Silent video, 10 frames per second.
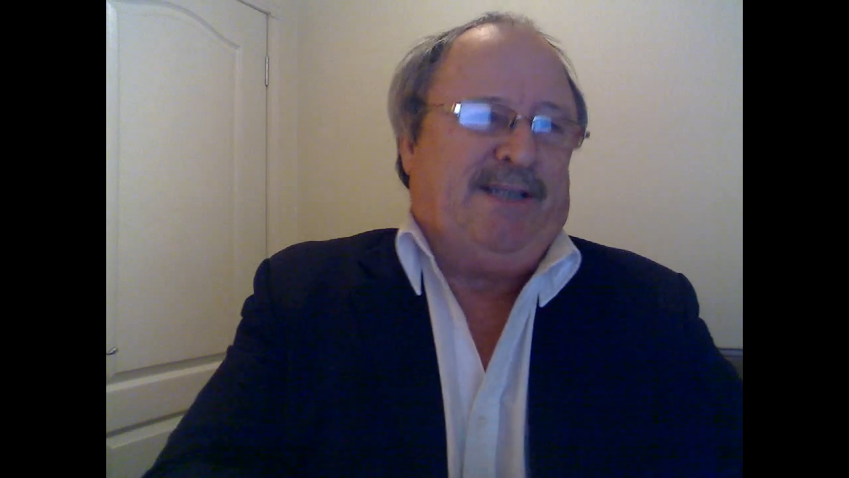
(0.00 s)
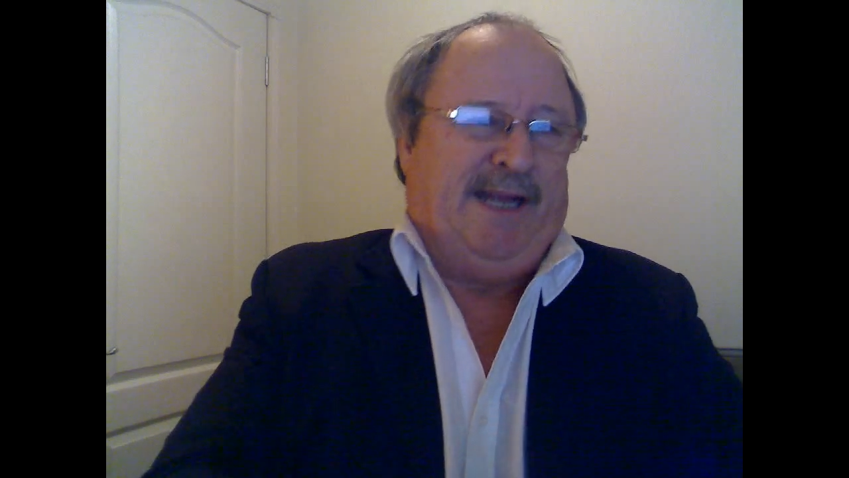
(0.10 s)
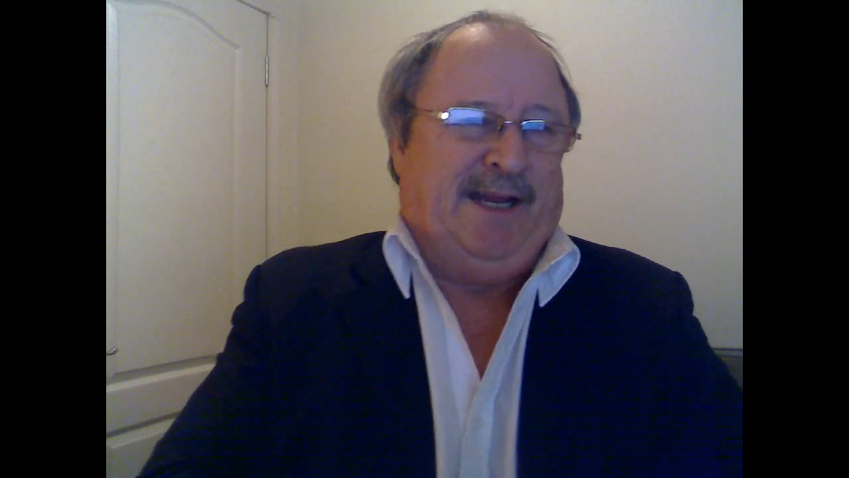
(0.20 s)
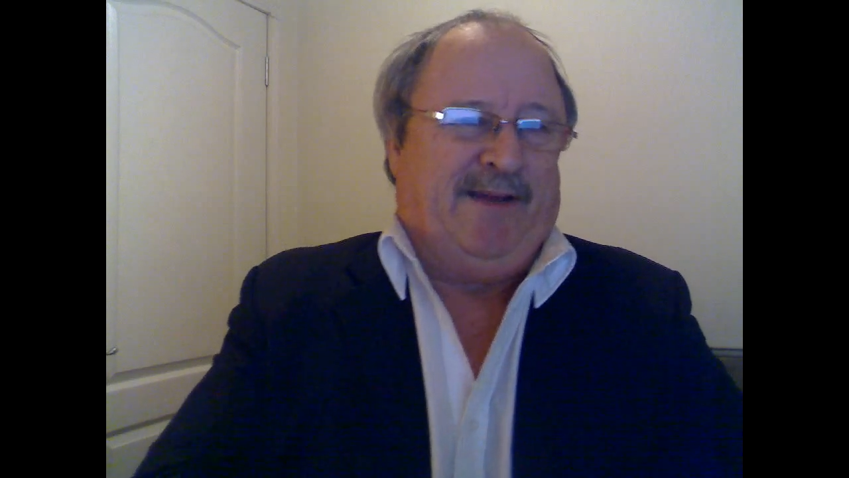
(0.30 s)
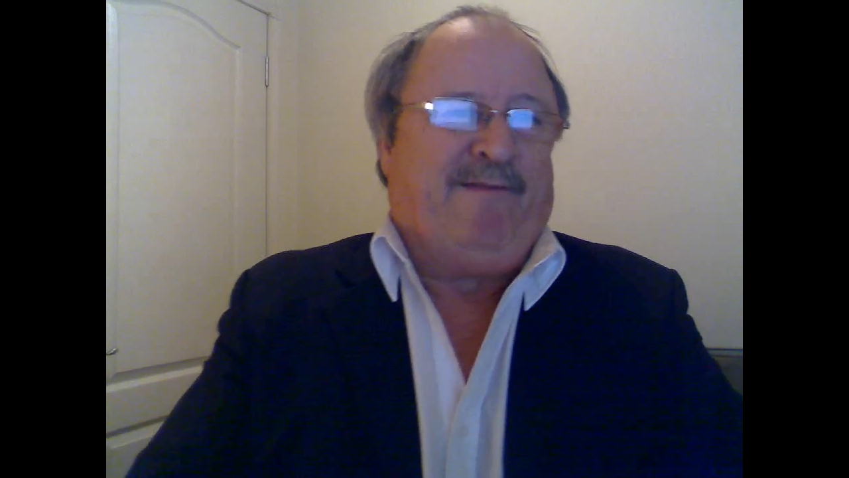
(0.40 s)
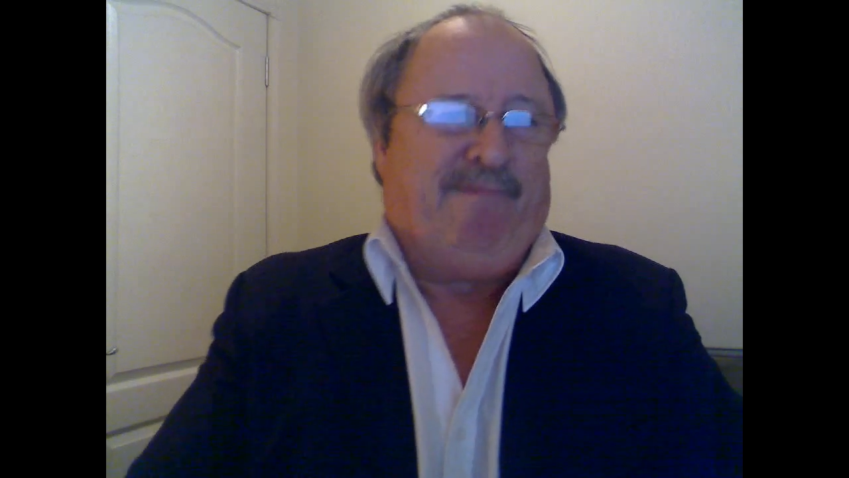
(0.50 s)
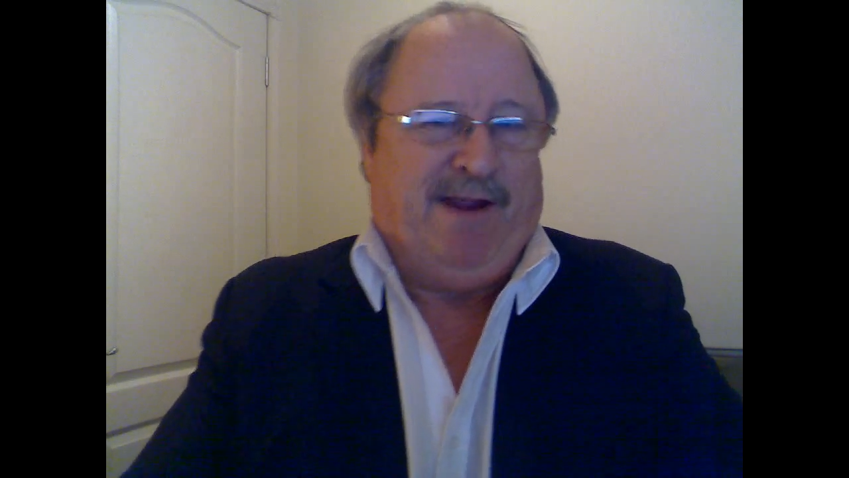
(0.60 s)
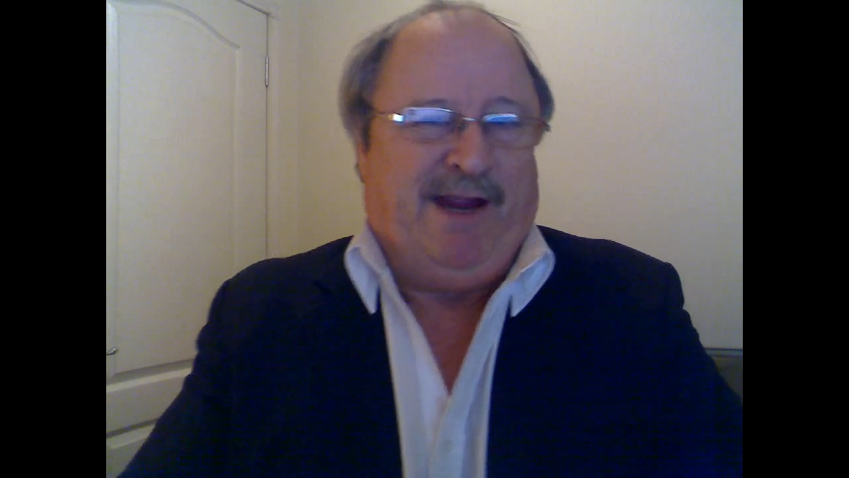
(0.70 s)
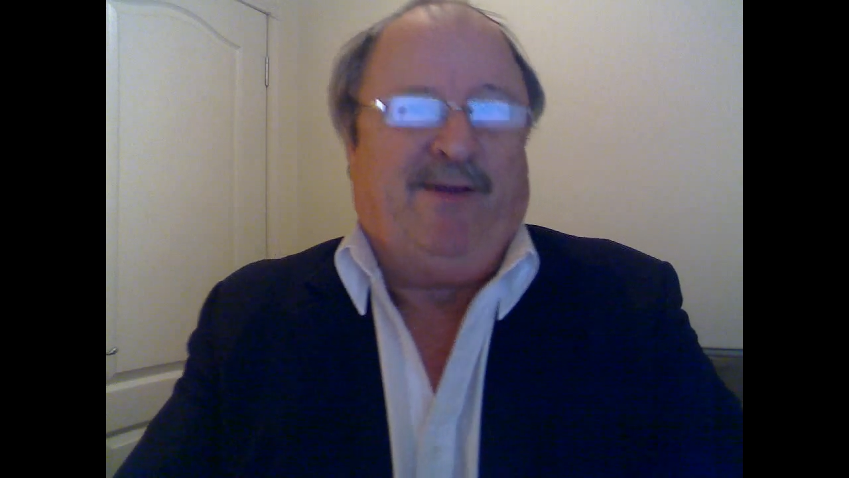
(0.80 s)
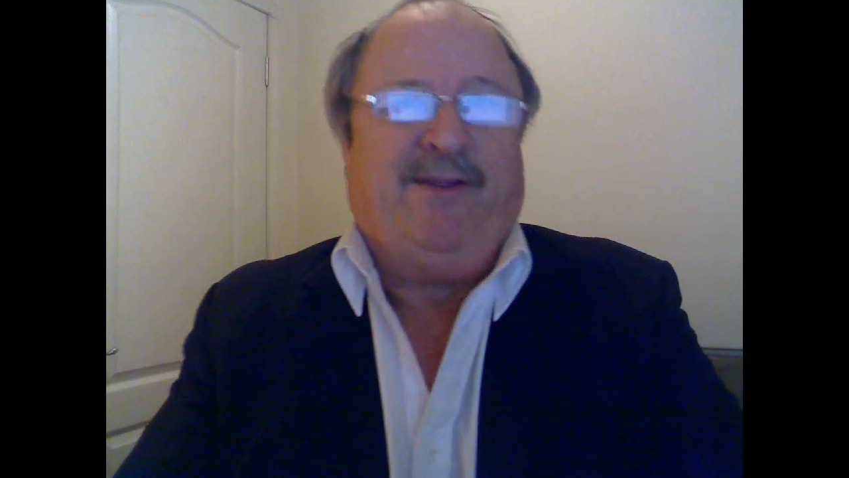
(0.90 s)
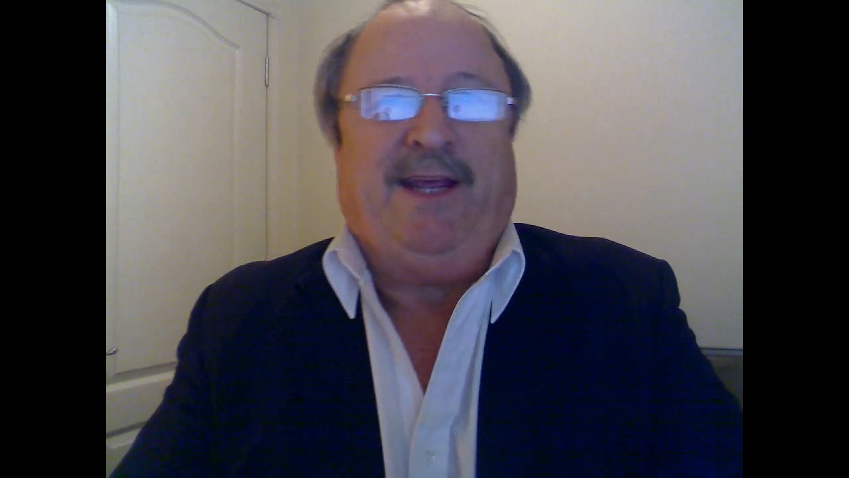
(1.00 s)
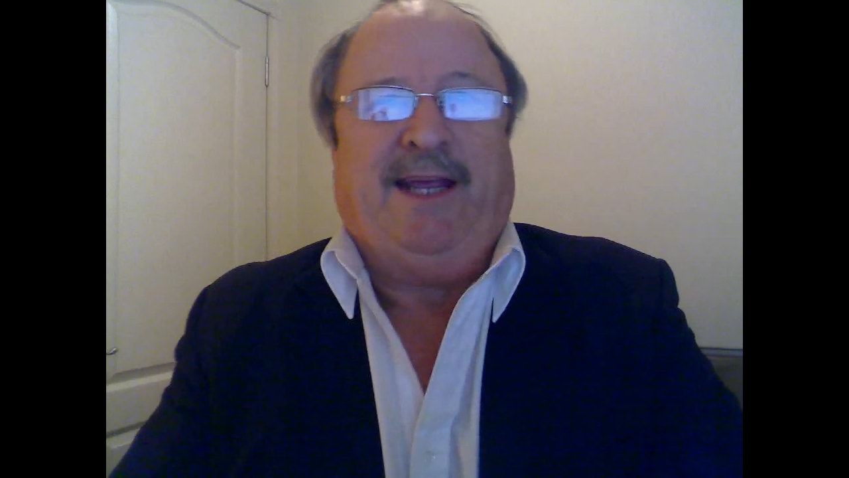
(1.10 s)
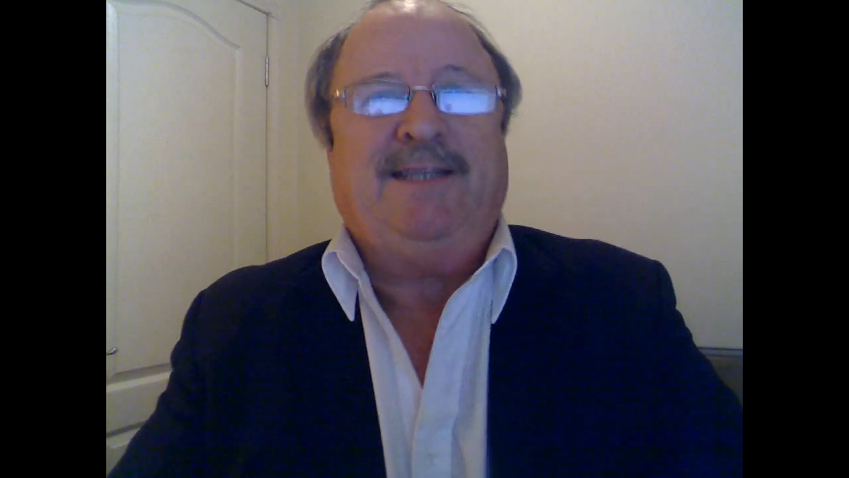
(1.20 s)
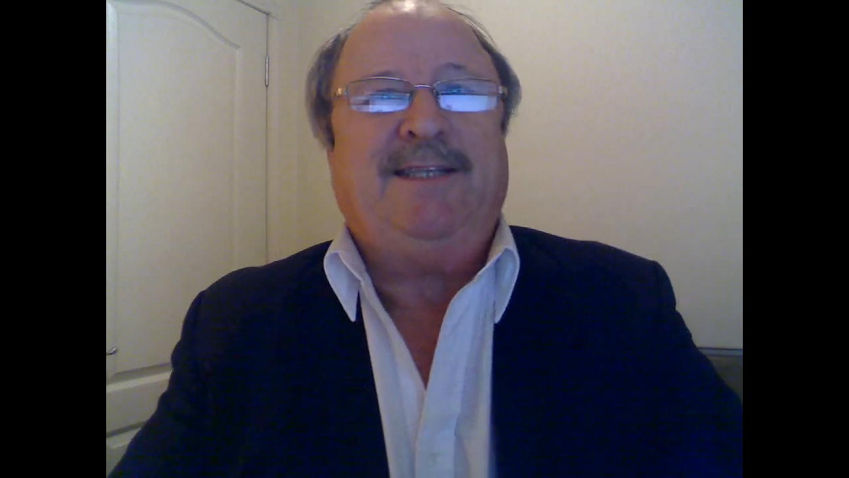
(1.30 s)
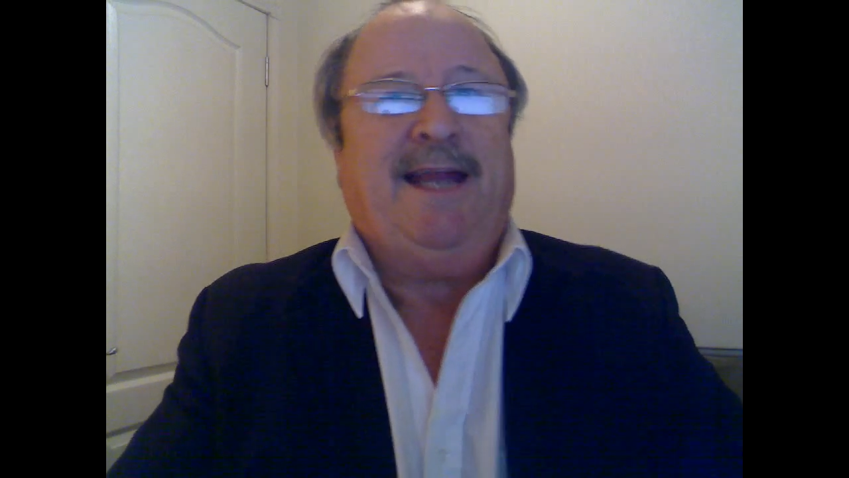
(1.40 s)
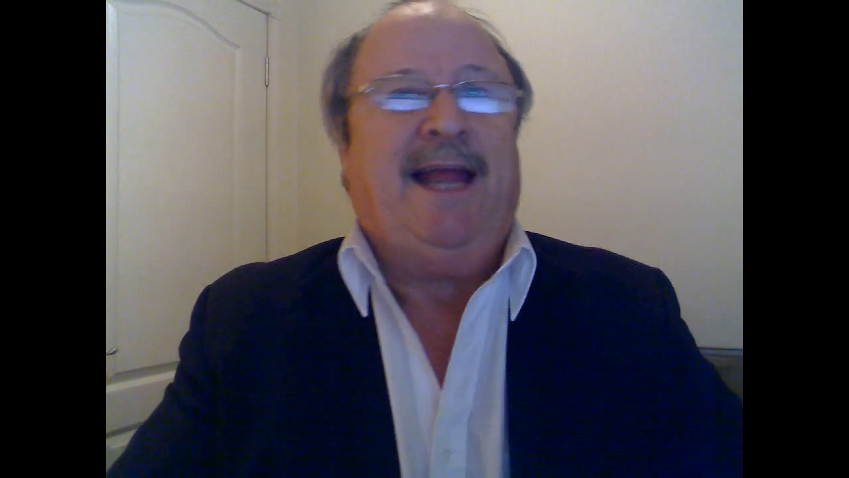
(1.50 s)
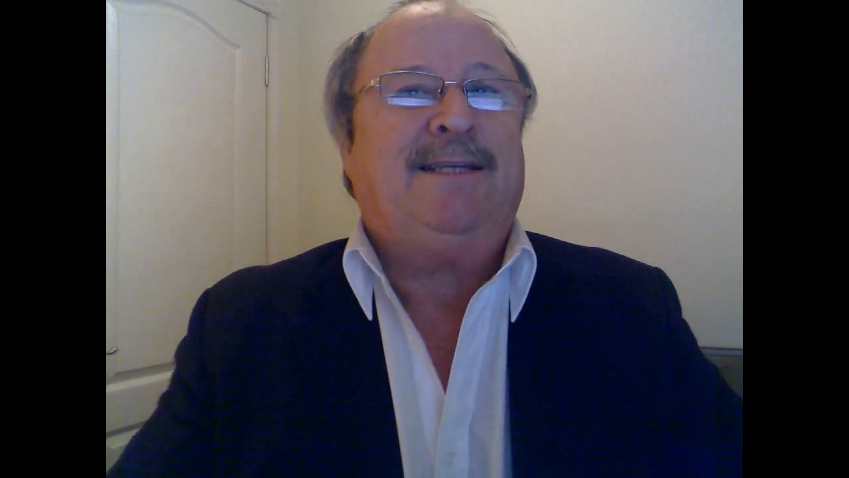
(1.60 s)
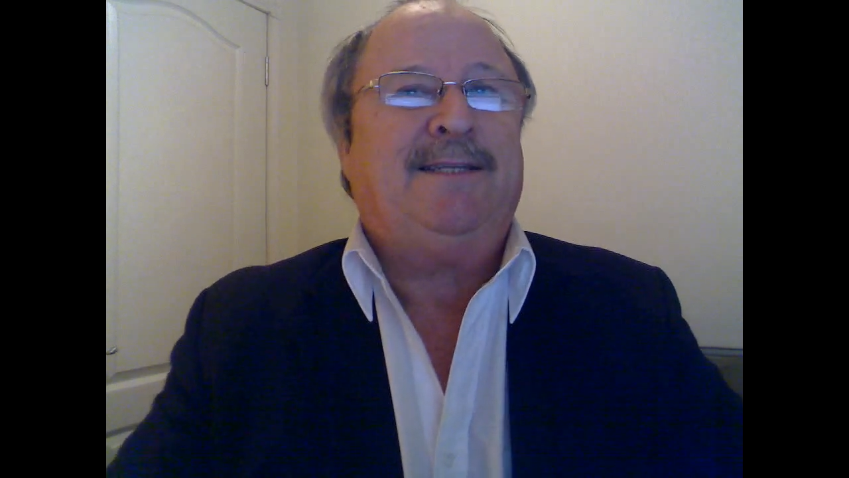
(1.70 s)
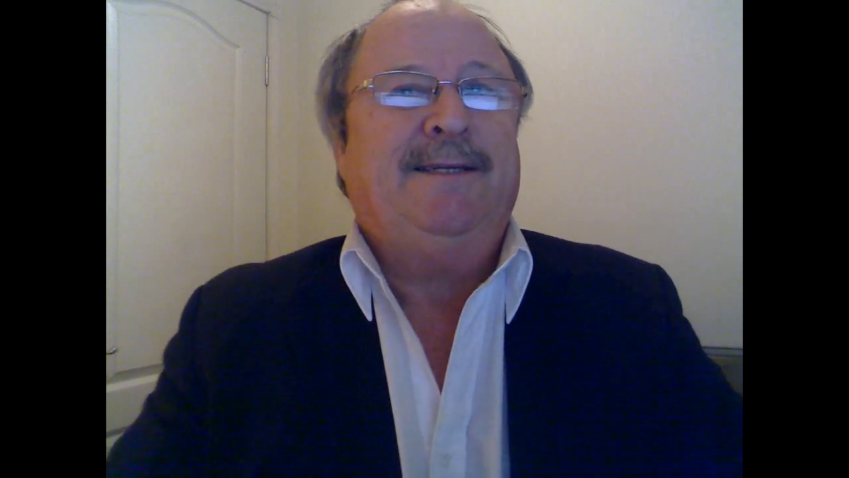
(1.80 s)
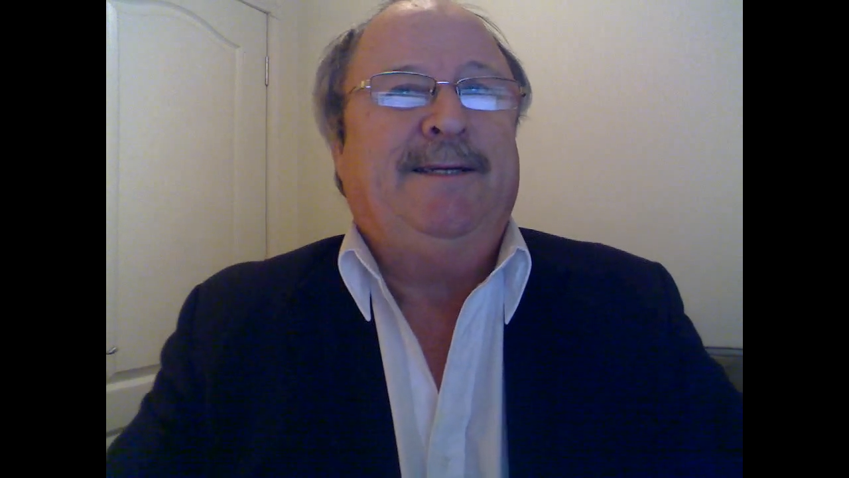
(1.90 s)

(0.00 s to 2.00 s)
thing as free on the internet.